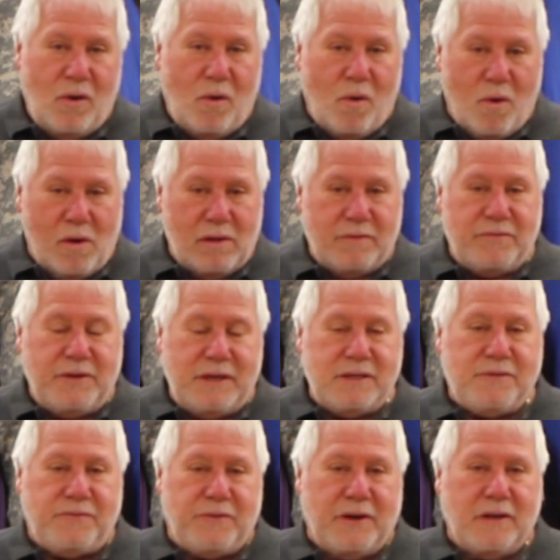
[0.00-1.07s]
All of
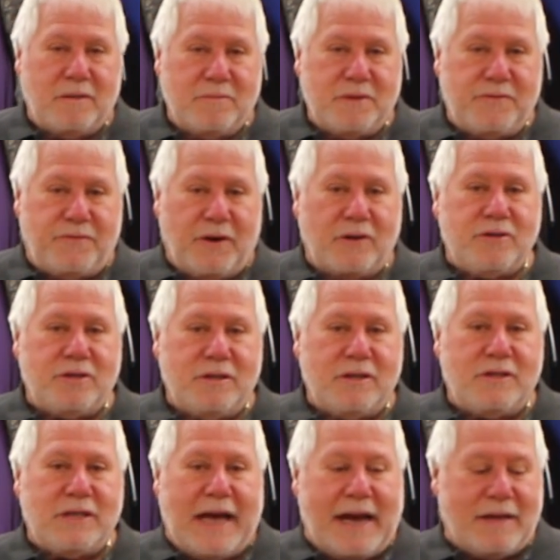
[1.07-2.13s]
these films function
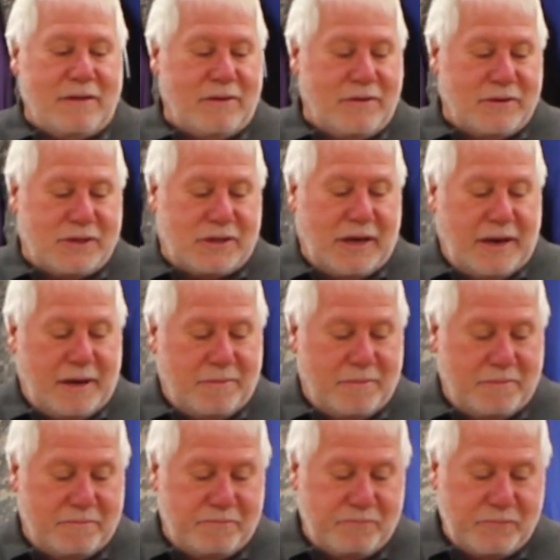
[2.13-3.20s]
exactly the same.
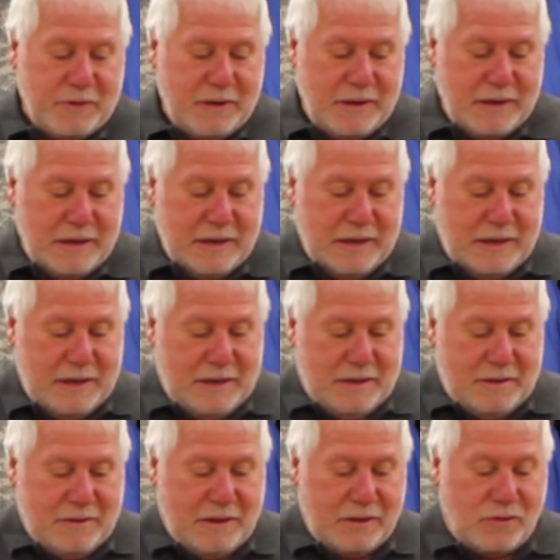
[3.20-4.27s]

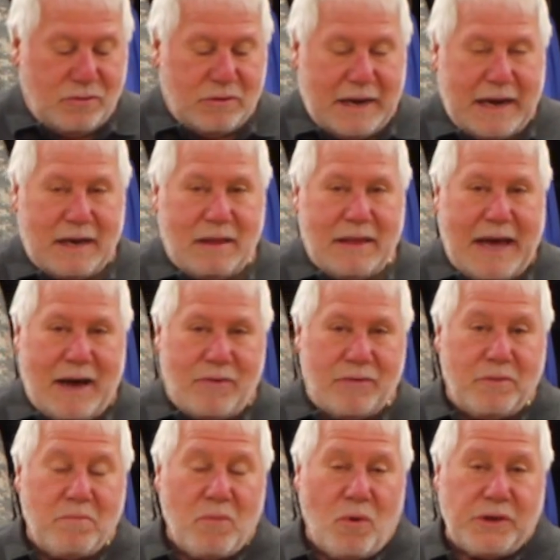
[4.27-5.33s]
They do not allow
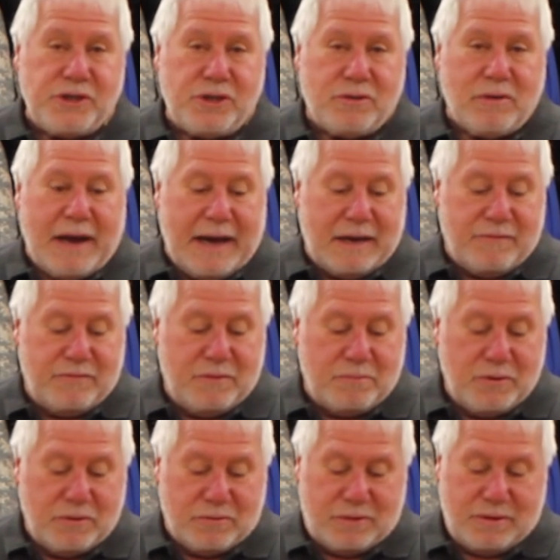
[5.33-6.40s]
the moisture out of the
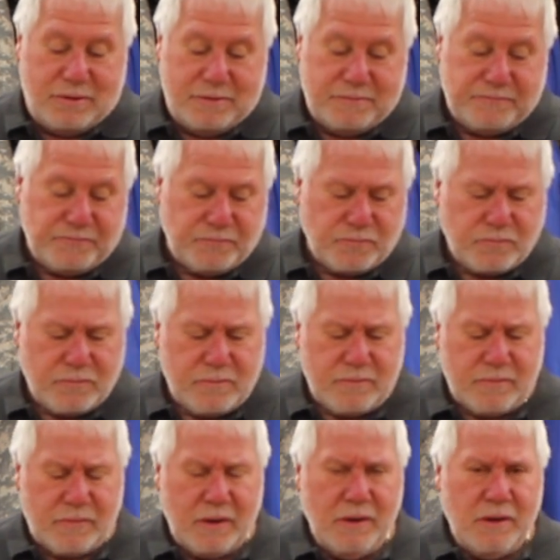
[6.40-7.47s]
boot.
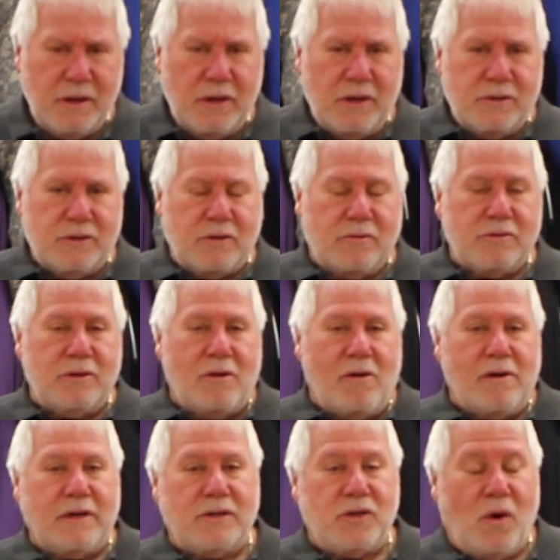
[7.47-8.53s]
So as
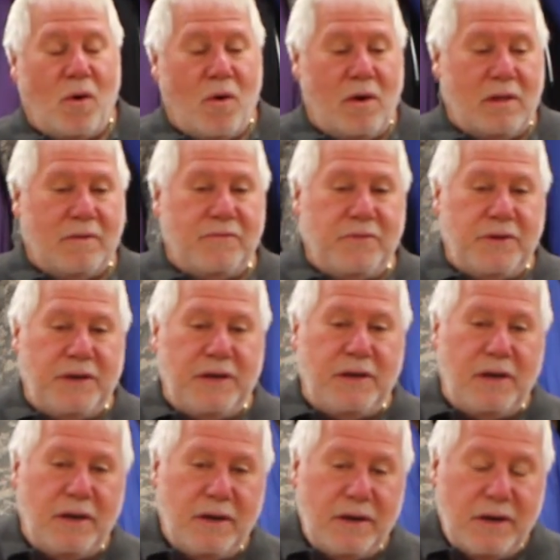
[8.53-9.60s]
long as all of the
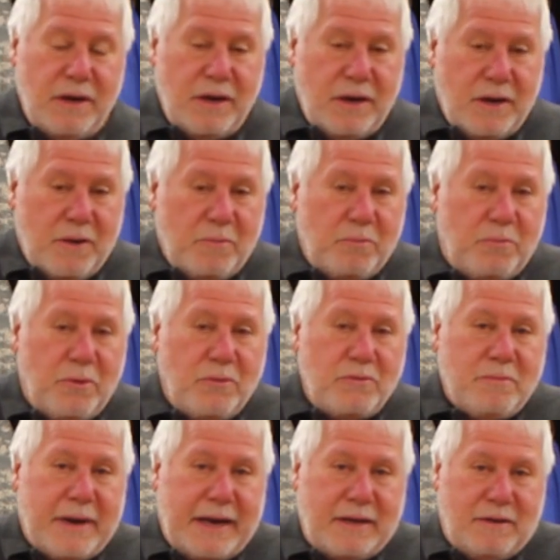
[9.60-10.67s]
boot
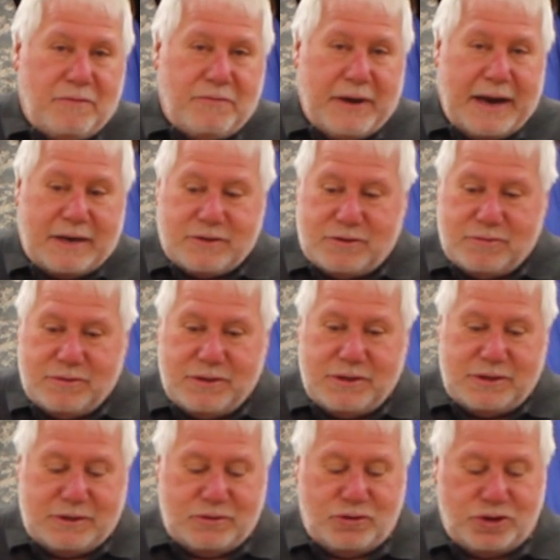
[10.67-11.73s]

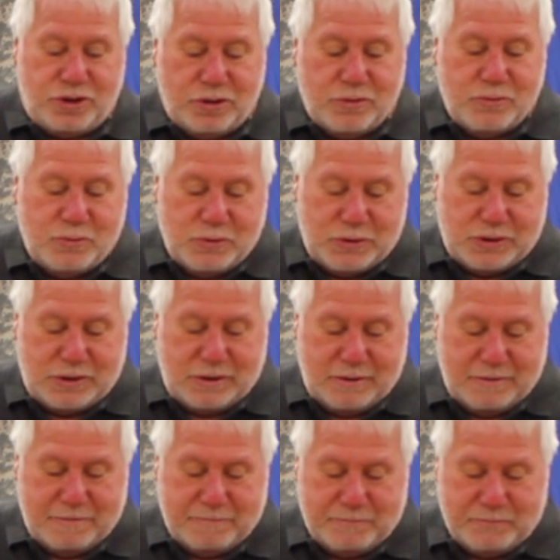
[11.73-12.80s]
manufacturers choose
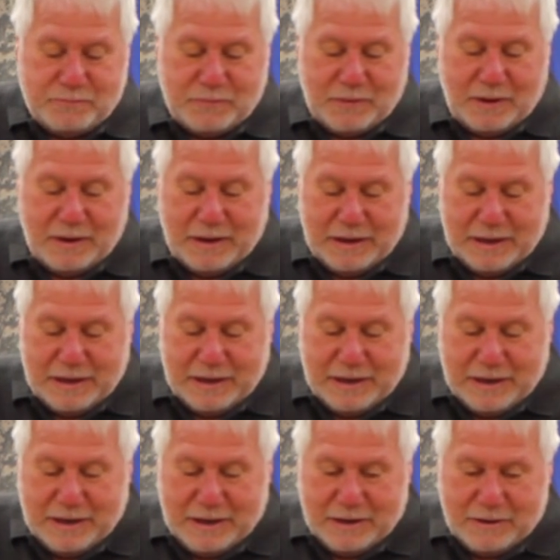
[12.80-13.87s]

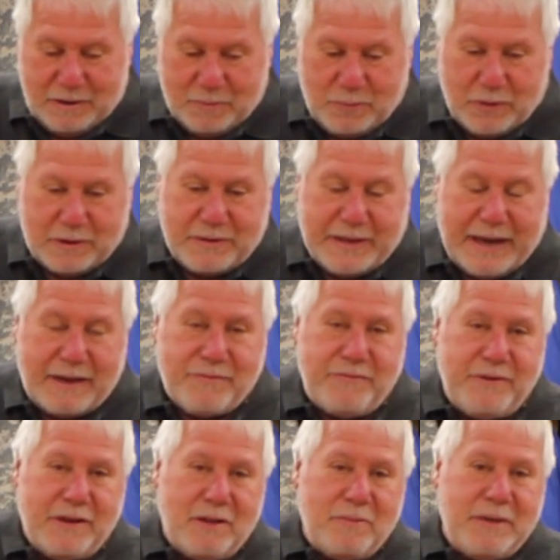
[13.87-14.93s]
to put that
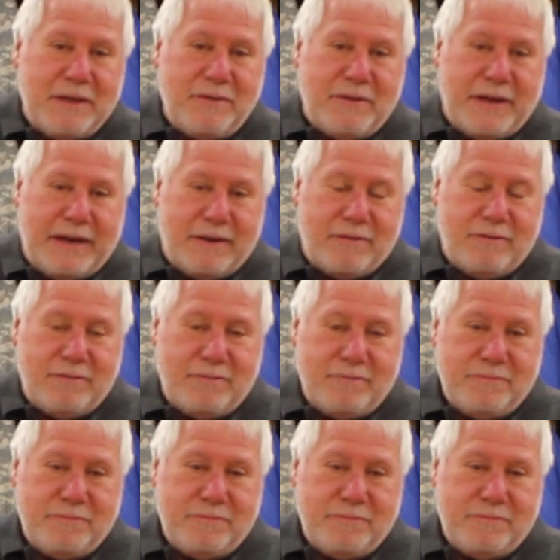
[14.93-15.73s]
film in there,